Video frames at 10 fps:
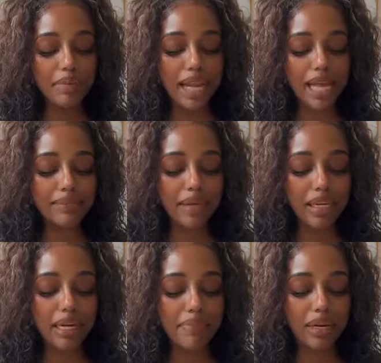Gemini be
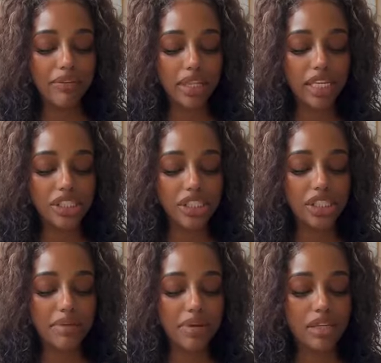in a committed
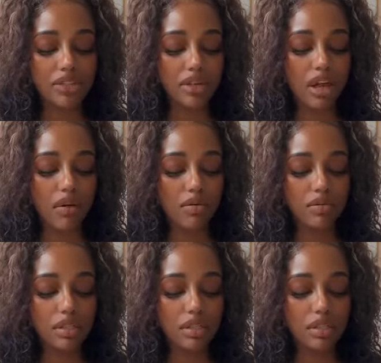relationship? Yes or no?